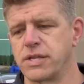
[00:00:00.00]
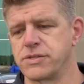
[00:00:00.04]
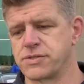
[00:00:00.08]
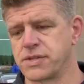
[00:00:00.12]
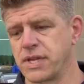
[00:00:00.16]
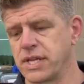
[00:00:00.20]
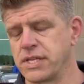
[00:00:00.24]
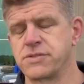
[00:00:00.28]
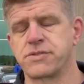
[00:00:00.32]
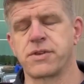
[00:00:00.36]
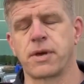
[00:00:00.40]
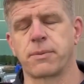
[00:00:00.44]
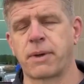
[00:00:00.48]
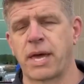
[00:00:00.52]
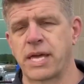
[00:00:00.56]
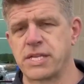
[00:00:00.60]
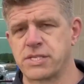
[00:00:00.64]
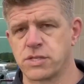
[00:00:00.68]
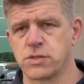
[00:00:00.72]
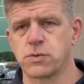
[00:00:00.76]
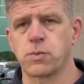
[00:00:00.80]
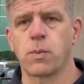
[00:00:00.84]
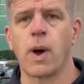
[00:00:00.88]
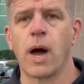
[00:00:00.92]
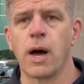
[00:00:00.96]
in some
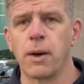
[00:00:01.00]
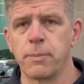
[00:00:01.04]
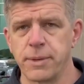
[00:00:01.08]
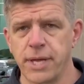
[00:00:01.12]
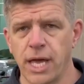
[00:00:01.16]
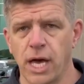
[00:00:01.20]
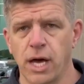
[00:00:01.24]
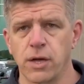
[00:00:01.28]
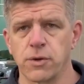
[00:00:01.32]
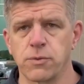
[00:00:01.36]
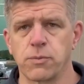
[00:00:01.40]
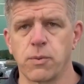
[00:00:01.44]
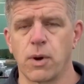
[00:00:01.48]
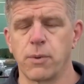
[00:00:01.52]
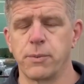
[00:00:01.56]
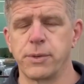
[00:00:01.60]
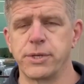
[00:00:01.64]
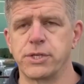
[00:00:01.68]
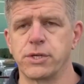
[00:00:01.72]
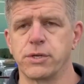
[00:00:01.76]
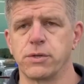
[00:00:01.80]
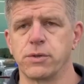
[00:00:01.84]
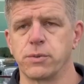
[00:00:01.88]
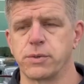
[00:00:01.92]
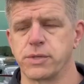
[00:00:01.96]
cases well beyond what we
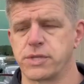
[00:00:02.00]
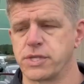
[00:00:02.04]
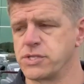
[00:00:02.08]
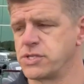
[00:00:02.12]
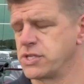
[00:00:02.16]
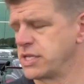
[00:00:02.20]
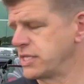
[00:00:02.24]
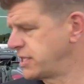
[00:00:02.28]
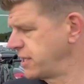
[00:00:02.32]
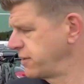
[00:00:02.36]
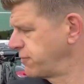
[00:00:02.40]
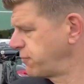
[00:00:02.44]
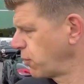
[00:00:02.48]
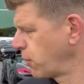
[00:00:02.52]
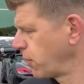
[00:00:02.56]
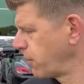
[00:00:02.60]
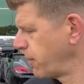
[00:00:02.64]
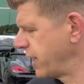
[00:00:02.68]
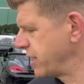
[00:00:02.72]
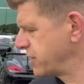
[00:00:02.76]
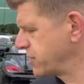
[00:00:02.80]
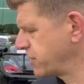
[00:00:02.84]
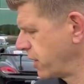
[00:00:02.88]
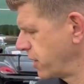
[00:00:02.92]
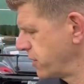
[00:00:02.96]
do with the GT4
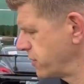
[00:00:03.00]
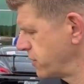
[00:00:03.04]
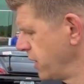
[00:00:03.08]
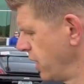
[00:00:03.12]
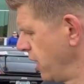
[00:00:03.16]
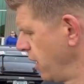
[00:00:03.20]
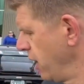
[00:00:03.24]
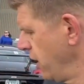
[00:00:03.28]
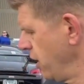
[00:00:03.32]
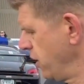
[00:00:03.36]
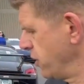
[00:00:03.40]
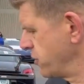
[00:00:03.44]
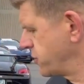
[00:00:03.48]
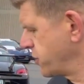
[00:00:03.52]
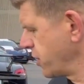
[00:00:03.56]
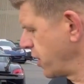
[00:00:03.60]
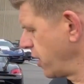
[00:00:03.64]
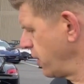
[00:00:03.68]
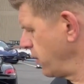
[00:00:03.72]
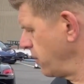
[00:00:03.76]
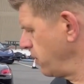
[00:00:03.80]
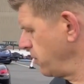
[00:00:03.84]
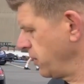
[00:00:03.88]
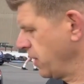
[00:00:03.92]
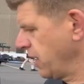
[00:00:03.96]
race car.
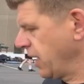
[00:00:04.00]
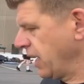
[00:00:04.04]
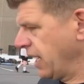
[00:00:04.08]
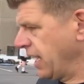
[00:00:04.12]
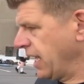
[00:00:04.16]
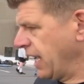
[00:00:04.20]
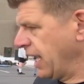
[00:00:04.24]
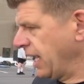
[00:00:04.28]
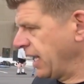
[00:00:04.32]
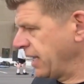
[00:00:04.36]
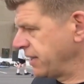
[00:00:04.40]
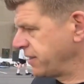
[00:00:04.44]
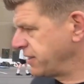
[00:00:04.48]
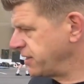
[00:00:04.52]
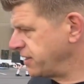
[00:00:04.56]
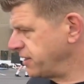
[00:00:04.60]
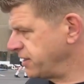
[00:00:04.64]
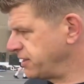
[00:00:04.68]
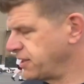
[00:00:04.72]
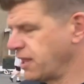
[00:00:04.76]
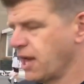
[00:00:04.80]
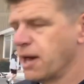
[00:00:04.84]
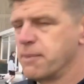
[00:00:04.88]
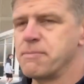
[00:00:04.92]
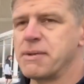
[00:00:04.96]
So
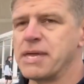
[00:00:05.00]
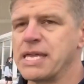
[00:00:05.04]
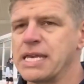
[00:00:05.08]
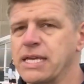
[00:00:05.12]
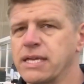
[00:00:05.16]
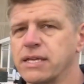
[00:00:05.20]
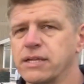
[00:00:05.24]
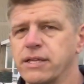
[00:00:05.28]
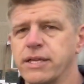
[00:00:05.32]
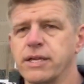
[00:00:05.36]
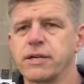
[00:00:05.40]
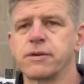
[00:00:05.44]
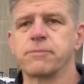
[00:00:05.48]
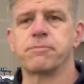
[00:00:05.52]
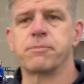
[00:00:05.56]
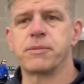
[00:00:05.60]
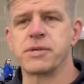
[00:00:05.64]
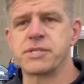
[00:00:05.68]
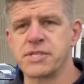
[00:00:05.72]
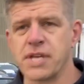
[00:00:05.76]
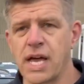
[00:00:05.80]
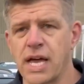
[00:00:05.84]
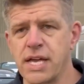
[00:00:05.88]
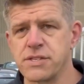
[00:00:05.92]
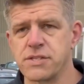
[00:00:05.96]
immediately,
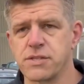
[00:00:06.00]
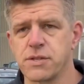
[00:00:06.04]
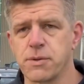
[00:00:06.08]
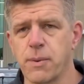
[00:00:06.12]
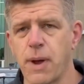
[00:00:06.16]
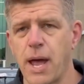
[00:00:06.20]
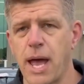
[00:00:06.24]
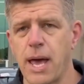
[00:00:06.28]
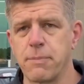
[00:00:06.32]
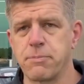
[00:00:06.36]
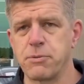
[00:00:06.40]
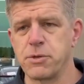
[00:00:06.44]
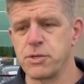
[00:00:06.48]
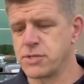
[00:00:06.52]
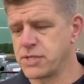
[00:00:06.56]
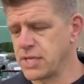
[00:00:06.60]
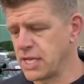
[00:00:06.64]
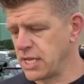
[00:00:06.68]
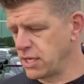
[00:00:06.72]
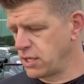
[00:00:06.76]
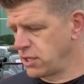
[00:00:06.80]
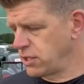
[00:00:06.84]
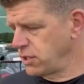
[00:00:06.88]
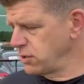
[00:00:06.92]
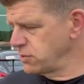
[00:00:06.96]
besides the wrap, you
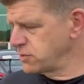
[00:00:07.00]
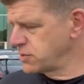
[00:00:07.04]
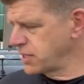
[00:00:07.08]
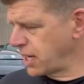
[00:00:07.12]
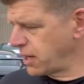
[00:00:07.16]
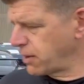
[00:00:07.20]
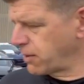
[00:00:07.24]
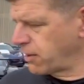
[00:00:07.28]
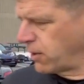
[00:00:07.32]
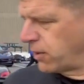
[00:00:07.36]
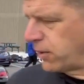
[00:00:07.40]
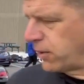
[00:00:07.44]
see huge aero